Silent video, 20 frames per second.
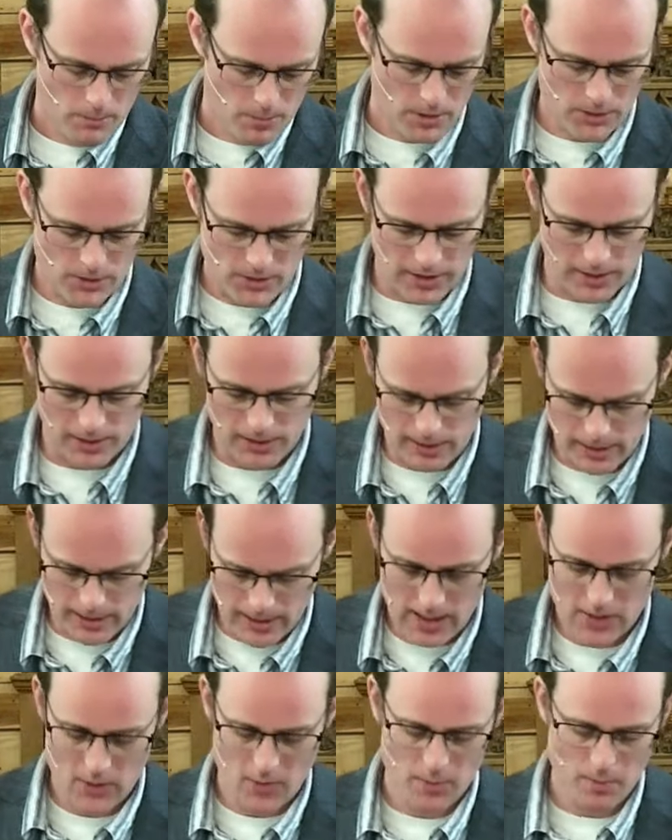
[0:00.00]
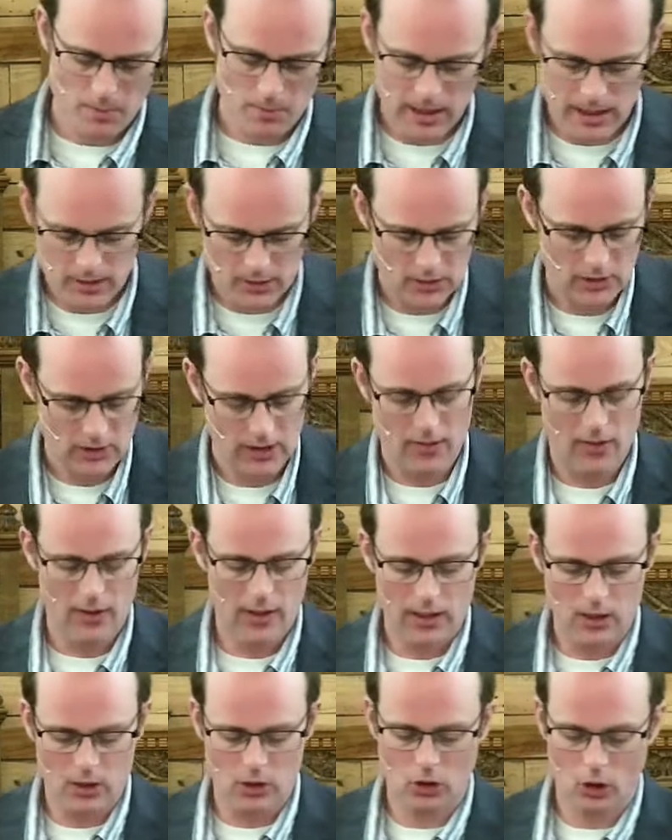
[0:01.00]
But secondly, it's meeting
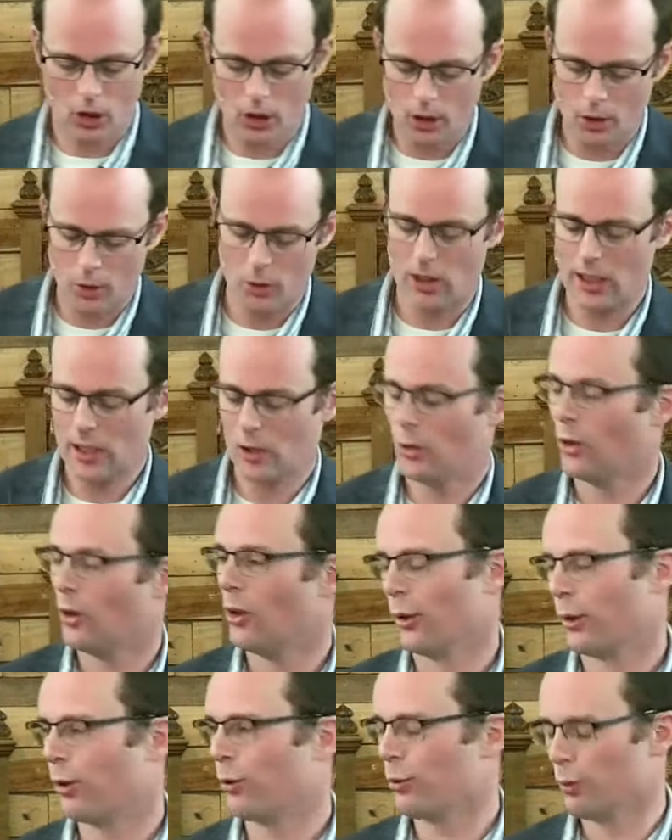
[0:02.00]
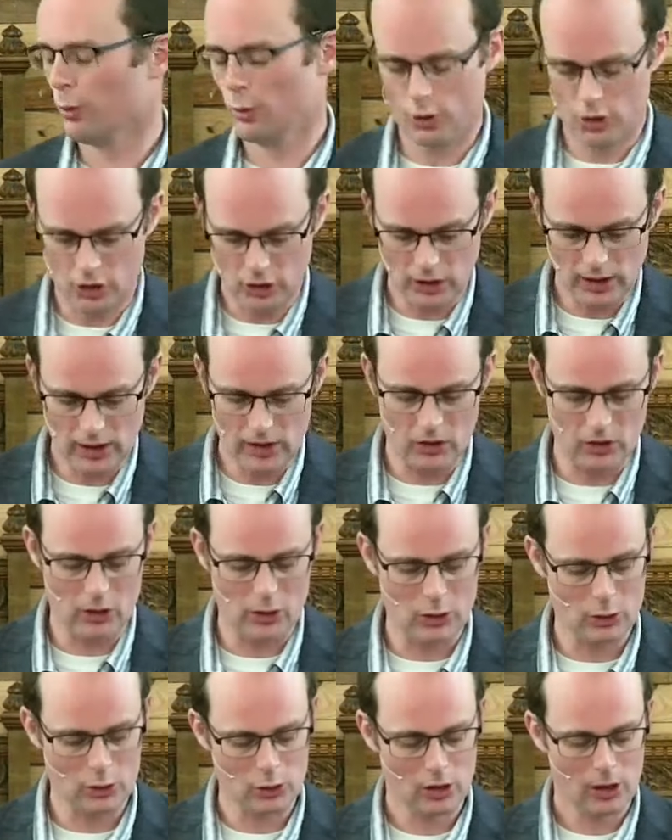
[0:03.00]
this holy God through
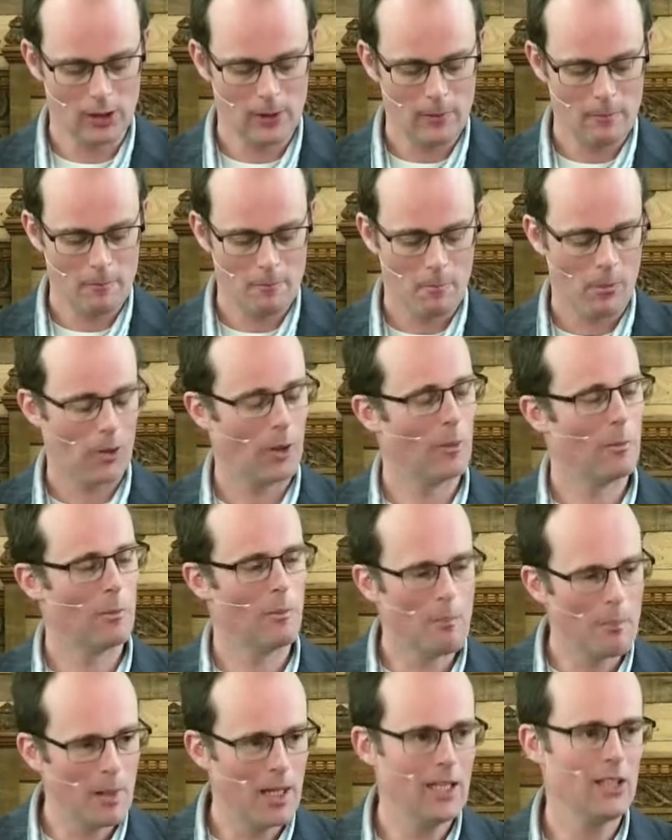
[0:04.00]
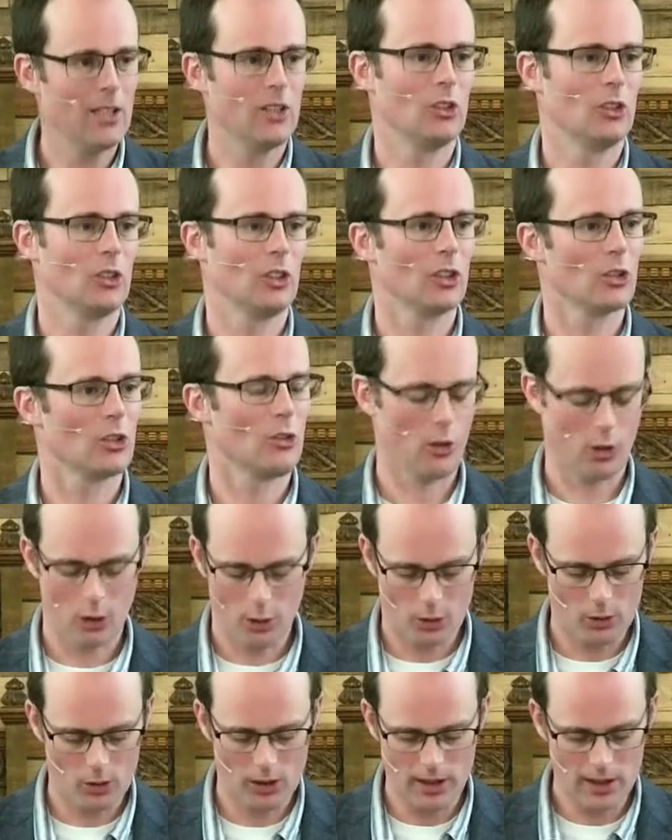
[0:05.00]
Jesus that makes us the
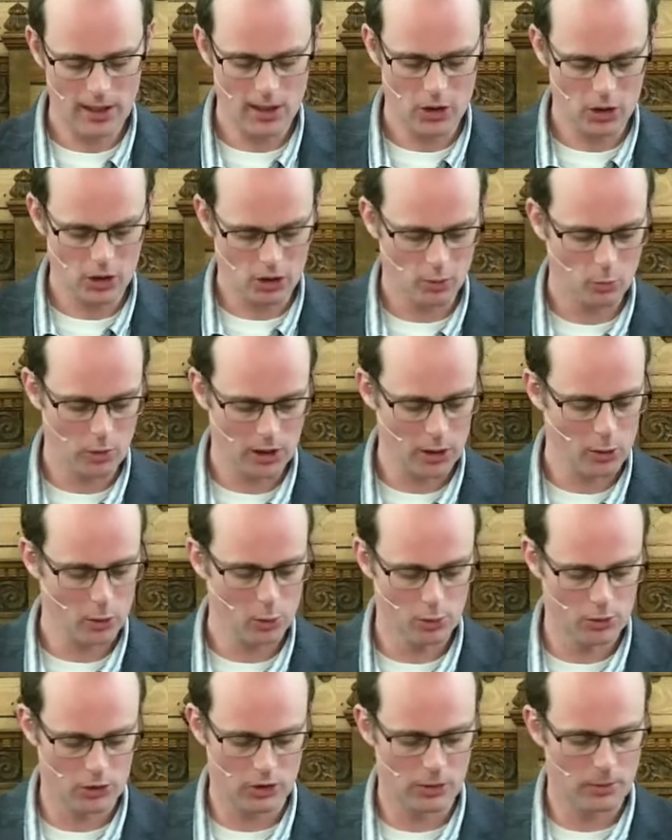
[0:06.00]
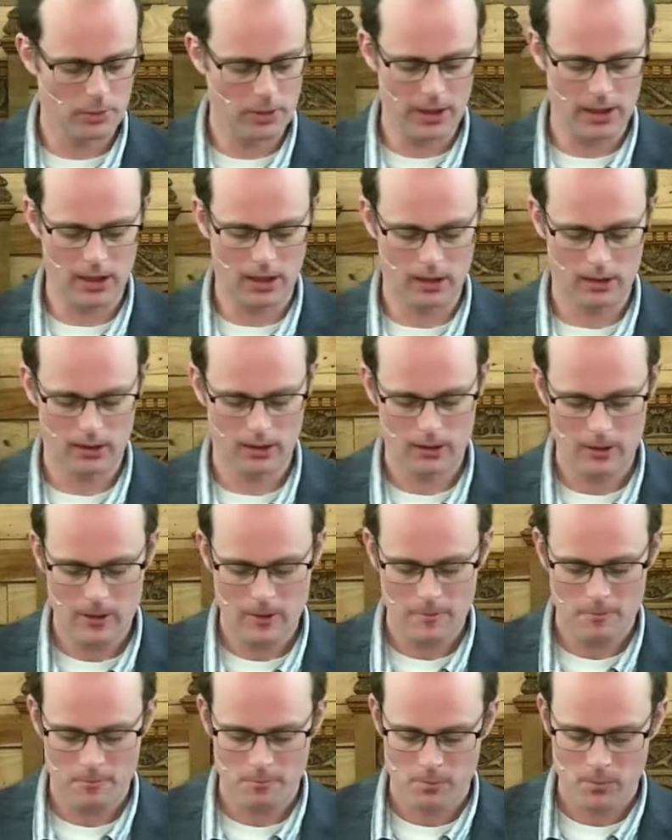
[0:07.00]
holy nation we're called to be.
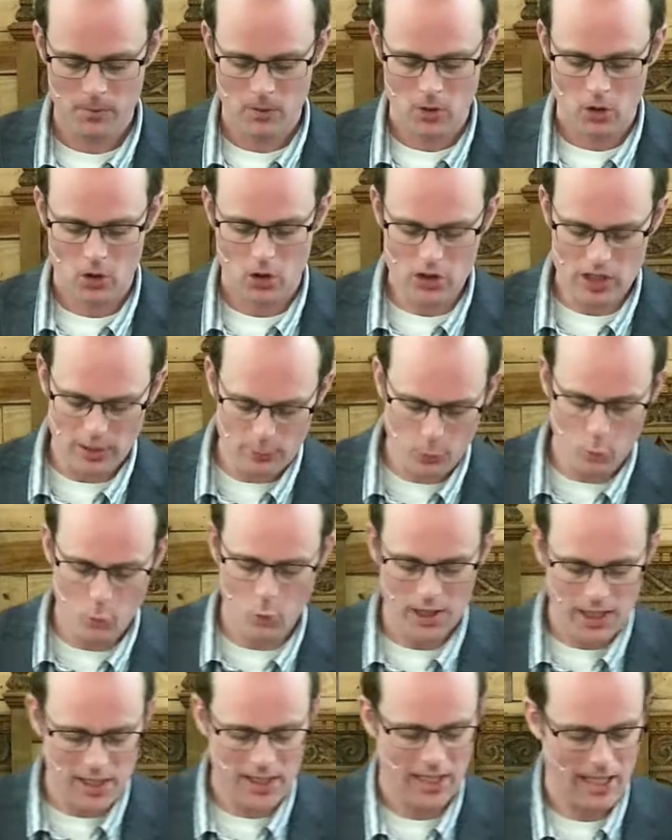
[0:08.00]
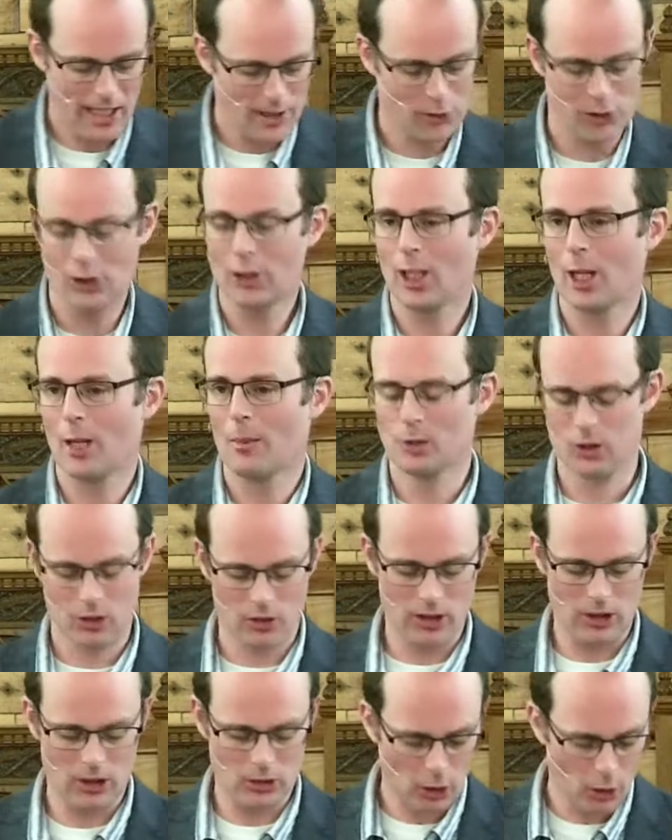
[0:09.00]
Because if we get to come
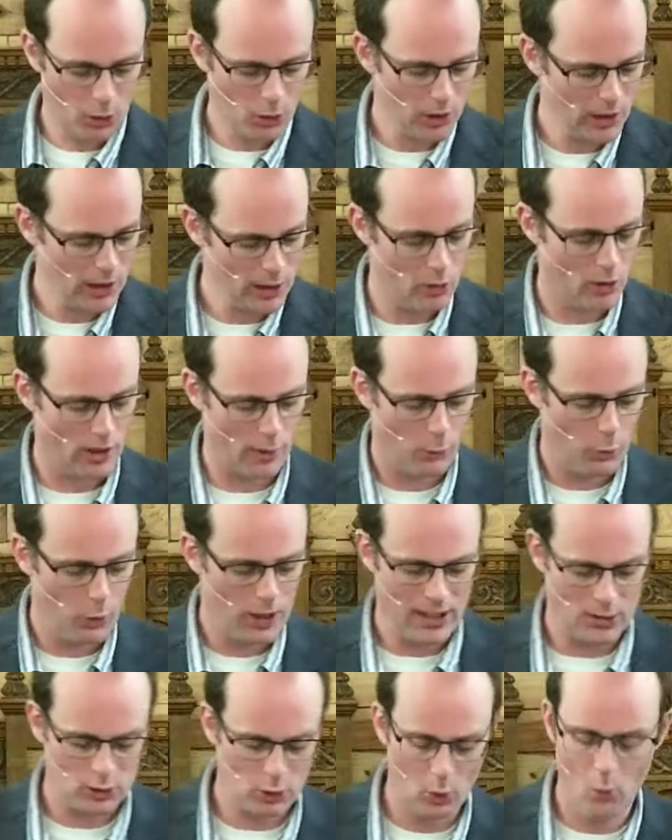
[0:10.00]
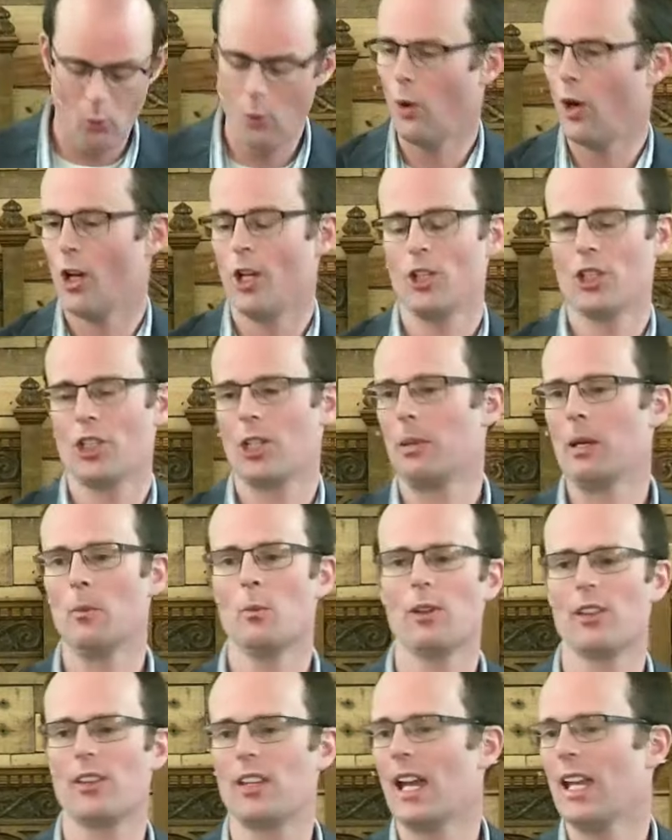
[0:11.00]
to this holy God, if we get to worship
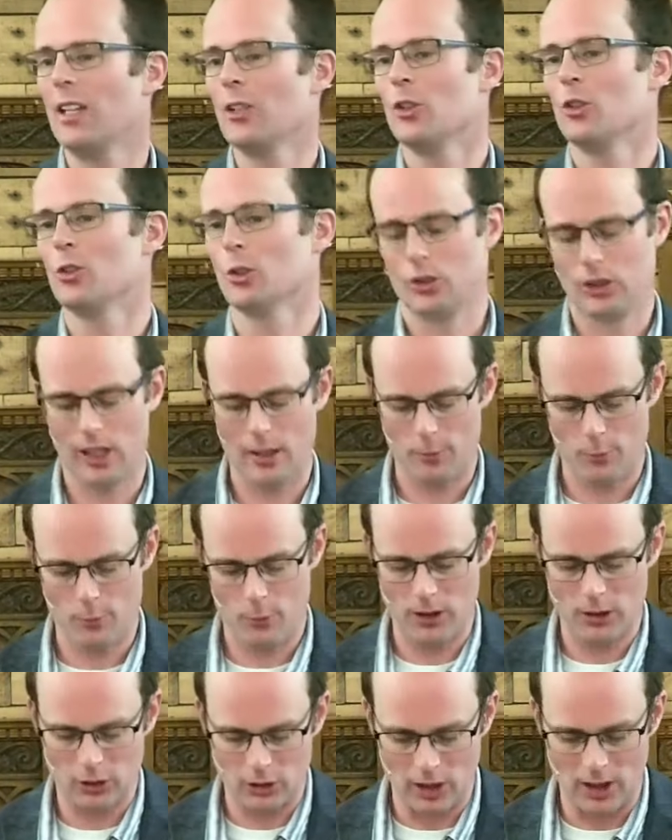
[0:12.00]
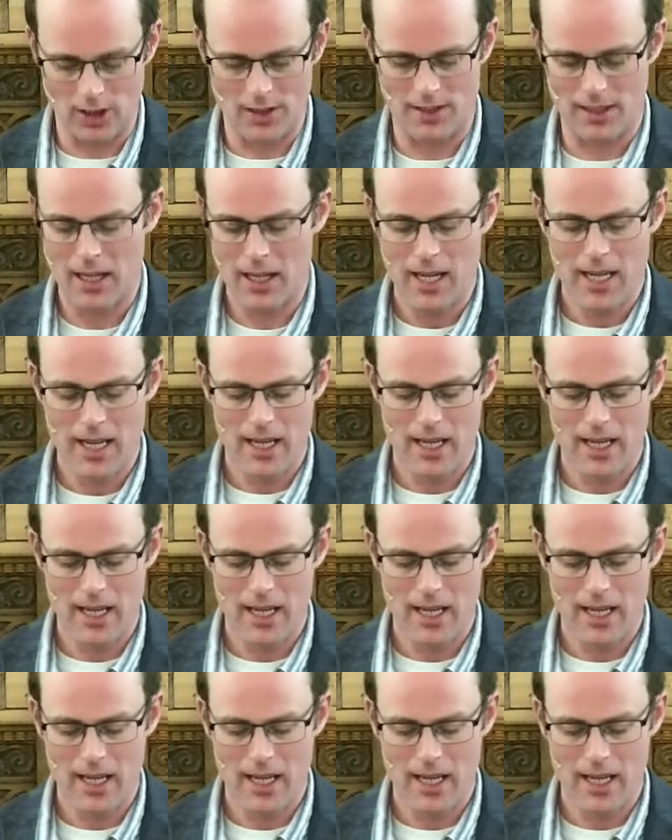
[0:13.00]
Him with the angels every Sunday,